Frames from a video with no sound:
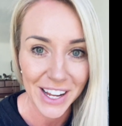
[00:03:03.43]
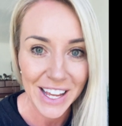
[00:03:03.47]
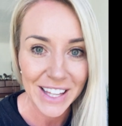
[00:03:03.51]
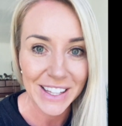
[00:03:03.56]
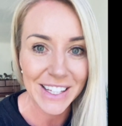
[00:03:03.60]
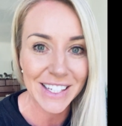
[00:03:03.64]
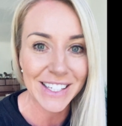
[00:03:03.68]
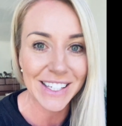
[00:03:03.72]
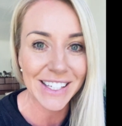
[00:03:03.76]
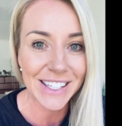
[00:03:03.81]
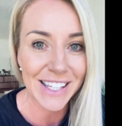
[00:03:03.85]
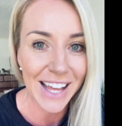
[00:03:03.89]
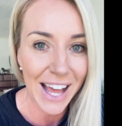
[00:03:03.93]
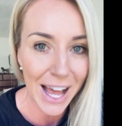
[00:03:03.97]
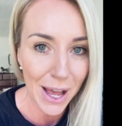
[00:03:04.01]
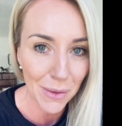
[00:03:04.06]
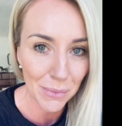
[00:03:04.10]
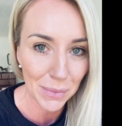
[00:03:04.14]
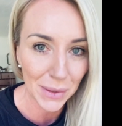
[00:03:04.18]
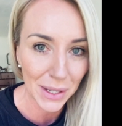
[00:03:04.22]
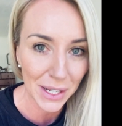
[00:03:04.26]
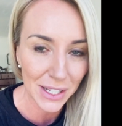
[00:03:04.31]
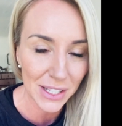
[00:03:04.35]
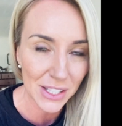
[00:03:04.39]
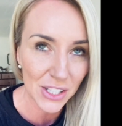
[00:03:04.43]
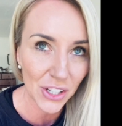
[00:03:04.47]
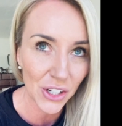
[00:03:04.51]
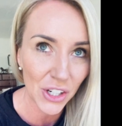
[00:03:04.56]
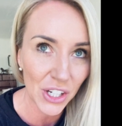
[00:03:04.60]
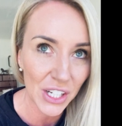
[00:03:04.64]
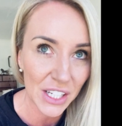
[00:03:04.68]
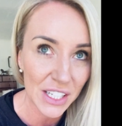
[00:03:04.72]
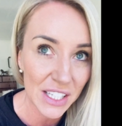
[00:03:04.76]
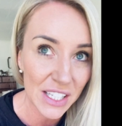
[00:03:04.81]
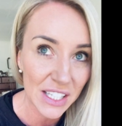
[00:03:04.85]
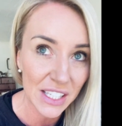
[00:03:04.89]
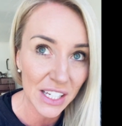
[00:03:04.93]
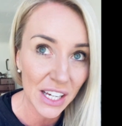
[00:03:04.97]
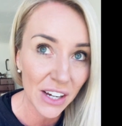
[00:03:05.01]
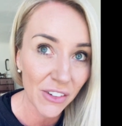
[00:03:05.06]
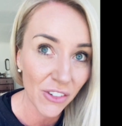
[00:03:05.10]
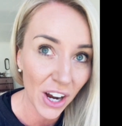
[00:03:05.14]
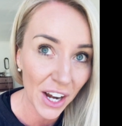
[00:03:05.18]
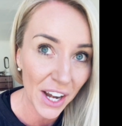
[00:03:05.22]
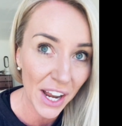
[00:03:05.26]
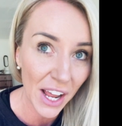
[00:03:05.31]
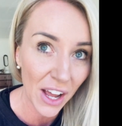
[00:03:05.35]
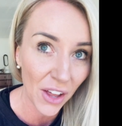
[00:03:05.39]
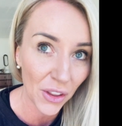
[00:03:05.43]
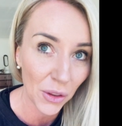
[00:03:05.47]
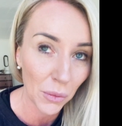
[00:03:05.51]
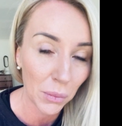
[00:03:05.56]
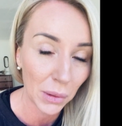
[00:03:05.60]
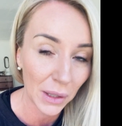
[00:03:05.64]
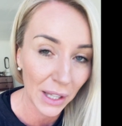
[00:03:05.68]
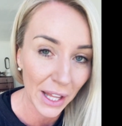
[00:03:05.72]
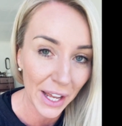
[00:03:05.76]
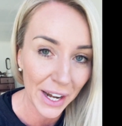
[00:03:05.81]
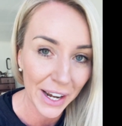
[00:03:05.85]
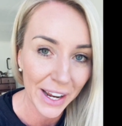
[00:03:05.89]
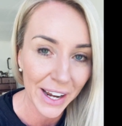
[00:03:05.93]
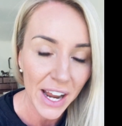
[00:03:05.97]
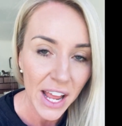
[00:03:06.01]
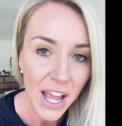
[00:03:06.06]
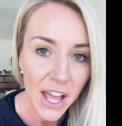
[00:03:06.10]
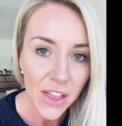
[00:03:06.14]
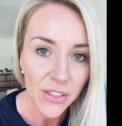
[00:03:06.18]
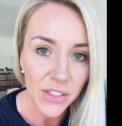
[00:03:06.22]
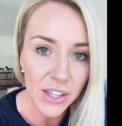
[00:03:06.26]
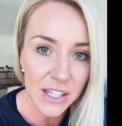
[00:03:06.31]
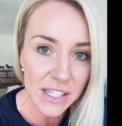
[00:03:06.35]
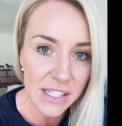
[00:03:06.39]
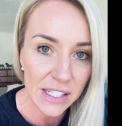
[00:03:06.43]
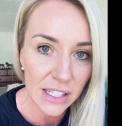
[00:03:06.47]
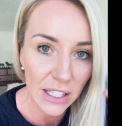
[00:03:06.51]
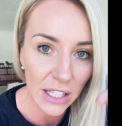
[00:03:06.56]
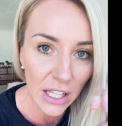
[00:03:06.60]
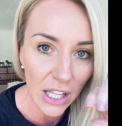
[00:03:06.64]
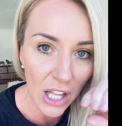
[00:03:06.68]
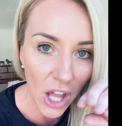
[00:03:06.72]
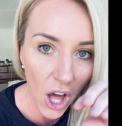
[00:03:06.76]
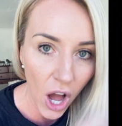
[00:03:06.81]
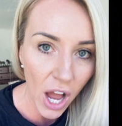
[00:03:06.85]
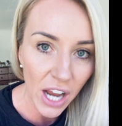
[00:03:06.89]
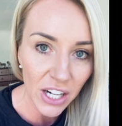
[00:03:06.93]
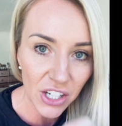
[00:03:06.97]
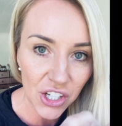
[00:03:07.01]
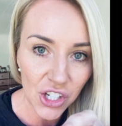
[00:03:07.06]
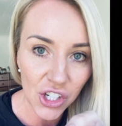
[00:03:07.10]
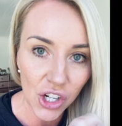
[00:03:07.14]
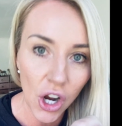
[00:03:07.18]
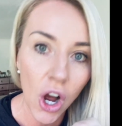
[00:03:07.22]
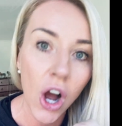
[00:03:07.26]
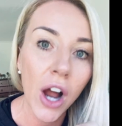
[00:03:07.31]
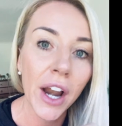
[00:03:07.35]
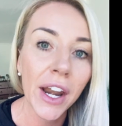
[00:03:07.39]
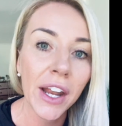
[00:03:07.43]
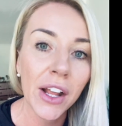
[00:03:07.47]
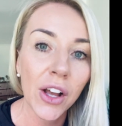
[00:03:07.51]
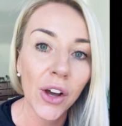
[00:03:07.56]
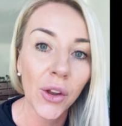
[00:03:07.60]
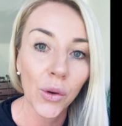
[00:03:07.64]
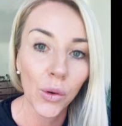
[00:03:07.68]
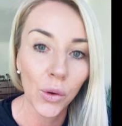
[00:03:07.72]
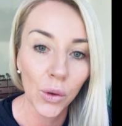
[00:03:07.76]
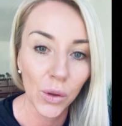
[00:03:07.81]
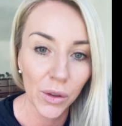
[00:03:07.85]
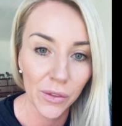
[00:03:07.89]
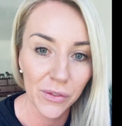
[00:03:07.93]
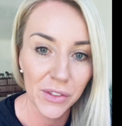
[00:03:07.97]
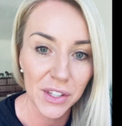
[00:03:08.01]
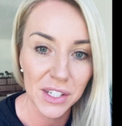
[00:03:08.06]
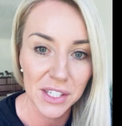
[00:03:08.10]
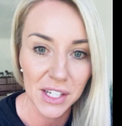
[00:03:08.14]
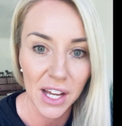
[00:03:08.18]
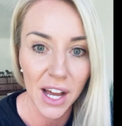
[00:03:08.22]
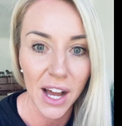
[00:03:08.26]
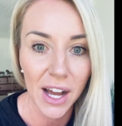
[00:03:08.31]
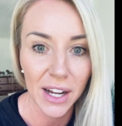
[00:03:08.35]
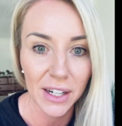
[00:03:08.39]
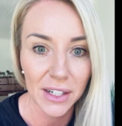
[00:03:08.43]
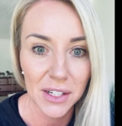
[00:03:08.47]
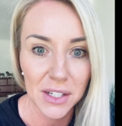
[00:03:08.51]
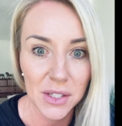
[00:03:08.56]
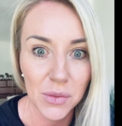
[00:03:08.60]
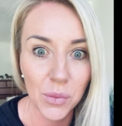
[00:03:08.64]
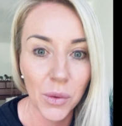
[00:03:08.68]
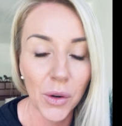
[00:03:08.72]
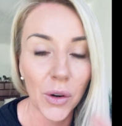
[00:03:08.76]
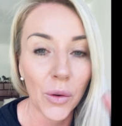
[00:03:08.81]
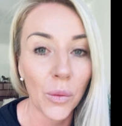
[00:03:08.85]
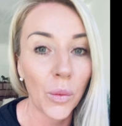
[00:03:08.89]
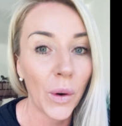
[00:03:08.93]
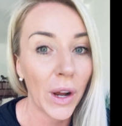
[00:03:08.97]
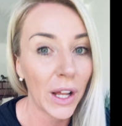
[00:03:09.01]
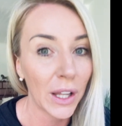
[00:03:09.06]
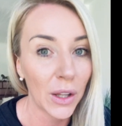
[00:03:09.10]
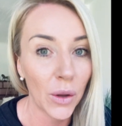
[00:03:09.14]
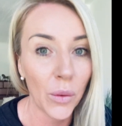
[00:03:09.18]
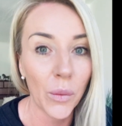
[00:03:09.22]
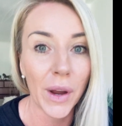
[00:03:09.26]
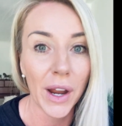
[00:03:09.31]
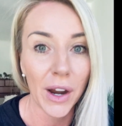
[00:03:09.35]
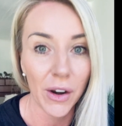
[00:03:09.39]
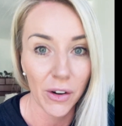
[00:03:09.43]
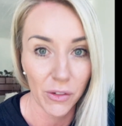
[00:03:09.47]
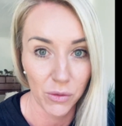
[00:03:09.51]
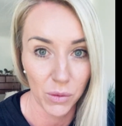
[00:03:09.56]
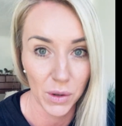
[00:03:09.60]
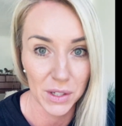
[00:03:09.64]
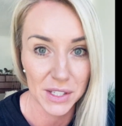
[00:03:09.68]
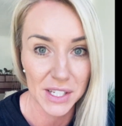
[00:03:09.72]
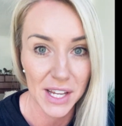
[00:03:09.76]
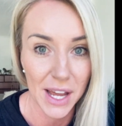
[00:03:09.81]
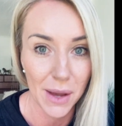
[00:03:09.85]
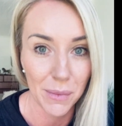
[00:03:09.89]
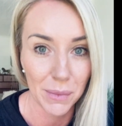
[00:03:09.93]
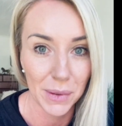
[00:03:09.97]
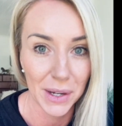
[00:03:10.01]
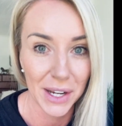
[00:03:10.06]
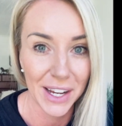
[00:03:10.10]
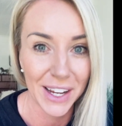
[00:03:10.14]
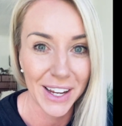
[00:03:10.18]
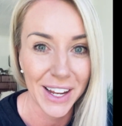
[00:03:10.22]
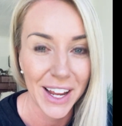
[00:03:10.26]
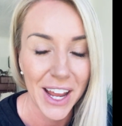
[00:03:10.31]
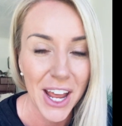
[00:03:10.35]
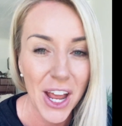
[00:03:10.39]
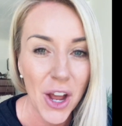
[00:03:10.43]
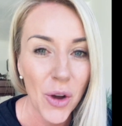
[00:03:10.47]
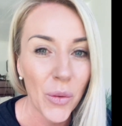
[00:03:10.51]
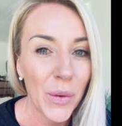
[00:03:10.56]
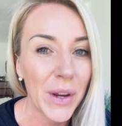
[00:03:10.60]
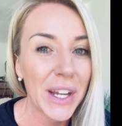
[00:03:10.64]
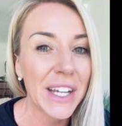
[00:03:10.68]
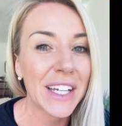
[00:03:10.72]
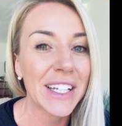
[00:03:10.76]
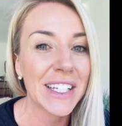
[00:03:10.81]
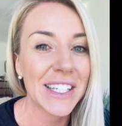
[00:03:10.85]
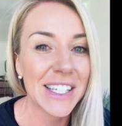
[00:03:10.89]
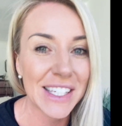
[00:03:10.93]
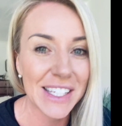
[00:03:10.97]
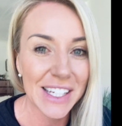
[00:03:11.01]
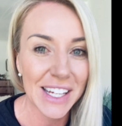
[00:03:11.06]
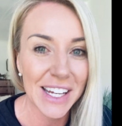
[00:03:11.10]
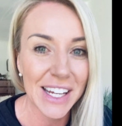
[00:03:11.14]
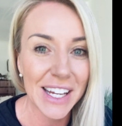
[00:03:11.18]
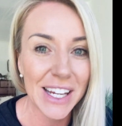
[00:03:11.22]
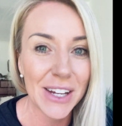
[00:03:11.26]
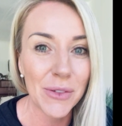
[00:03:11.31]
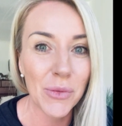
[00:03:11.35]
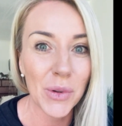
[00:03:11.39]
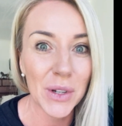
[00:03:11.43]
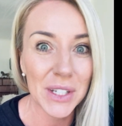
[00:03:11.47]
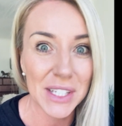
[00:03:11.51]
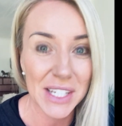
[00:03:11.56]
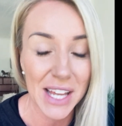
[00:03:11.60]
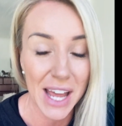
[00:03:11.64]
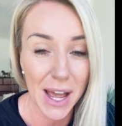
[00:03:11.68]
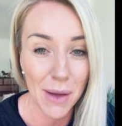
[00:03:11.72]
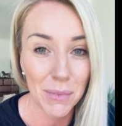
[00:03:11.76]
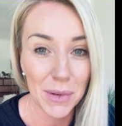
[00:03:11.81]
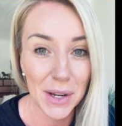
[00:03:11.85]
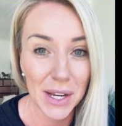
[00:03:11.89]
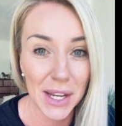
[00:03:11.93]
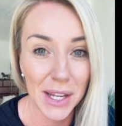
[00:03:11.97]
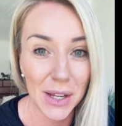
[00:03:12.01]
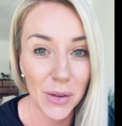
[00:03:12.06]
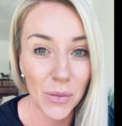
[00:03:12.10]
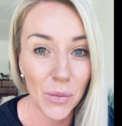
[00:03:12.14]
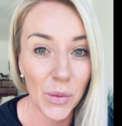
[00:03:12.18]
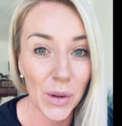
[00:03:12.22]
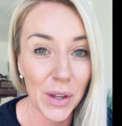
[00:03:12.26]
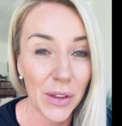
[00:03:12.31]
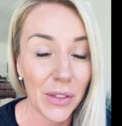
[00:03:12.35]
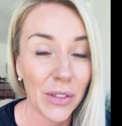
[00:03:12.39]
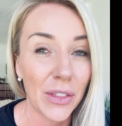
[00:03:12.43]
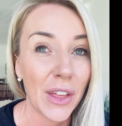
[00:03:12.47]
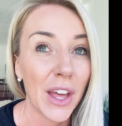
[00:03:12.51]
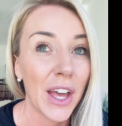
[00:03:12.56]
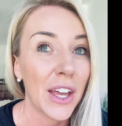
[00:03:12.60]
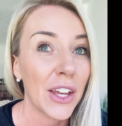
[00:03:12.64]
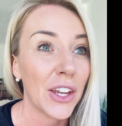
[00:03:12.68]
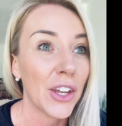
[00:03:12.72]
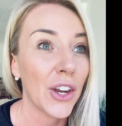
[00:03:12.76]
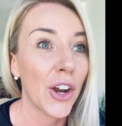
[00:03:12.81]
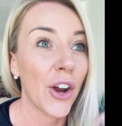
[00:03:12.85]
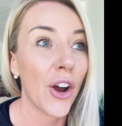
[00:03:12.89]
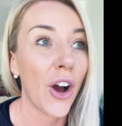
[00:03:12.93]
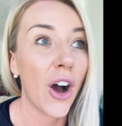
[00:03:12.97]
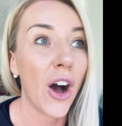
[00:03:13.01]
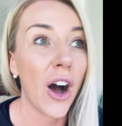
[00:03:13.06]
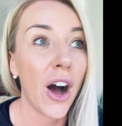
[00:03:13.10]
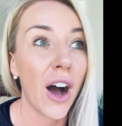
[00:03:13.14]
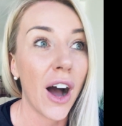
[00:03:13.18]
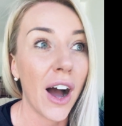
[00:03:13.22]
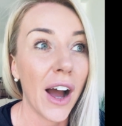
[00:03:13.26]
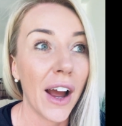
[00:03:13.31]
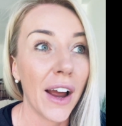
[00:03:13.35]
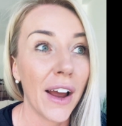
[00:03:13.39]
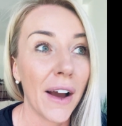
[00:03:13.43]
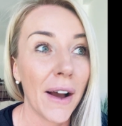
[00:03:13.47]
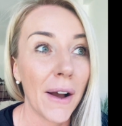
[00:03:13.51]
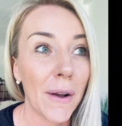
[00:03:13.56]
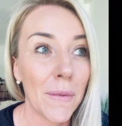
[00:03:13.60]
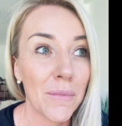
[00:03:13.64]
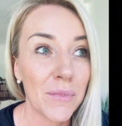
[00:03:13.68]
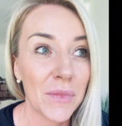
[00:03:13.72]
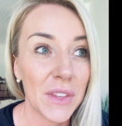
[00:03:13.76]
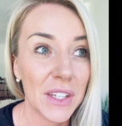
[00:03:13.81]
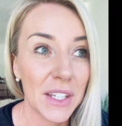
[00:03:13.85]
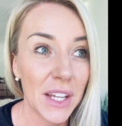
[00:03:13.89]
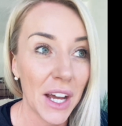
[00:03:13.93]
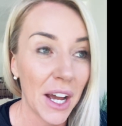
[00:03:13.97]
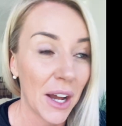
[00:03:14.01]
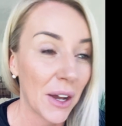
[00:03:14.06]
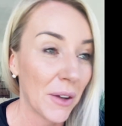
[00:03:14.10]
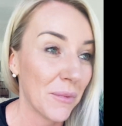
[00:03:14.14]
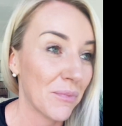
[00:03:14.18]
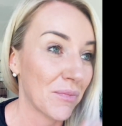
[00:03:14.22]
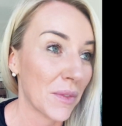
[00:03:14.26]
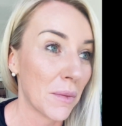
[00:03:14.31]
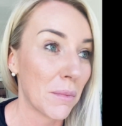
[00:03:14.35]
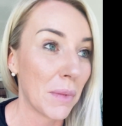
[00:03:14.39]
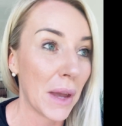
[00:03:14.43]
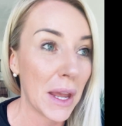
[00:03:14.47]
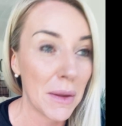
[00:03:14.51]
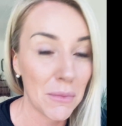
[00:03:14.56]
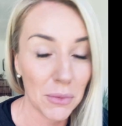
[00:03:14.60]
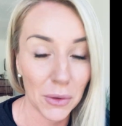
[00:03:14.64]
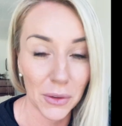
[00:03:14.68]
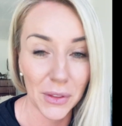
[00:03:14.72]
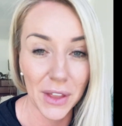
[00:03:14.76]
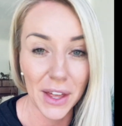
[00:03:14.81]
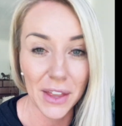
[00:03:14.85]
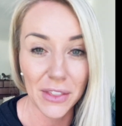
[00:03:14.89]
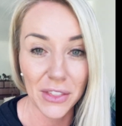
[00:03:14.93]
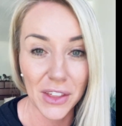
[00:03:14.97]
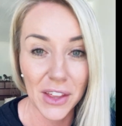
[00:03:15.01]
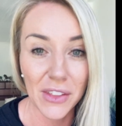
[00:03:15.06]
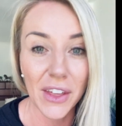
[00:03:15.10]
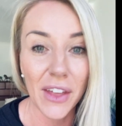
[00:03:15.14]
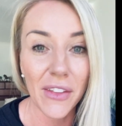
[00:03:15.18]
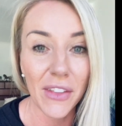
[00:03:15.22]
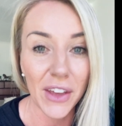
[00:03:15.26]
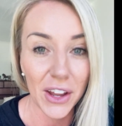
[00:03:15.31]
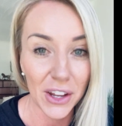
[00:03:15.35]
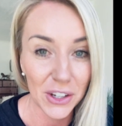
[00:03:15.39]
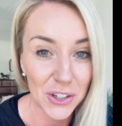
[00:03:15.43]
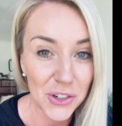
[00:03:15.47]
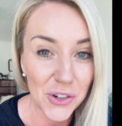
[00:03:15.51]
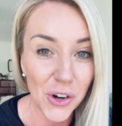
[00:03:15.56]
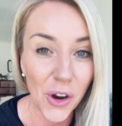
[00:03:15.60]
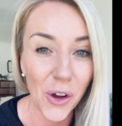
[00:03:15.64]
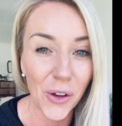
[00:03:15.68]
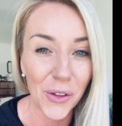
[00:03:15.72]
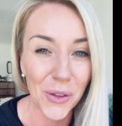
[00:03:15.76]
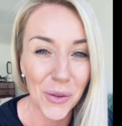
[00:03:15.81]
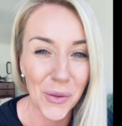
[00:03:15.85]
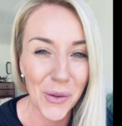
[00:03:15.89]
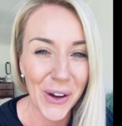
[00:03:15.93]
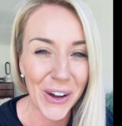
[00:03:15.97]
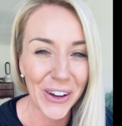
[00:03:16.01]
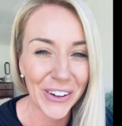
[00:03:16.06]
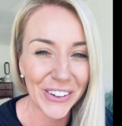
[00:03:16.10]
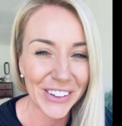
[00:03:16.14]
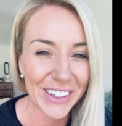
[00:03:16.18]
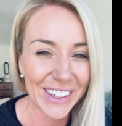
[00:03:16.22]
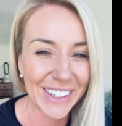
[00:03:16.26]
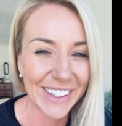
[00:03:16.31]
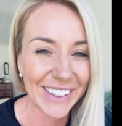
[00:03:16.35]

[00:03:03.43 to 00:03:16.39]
This is happening. So you can see right now on the planet, there's light shining on all of the darkness. We're well aware of what's happening. We can see what's happening with, higher people that think that they control the world.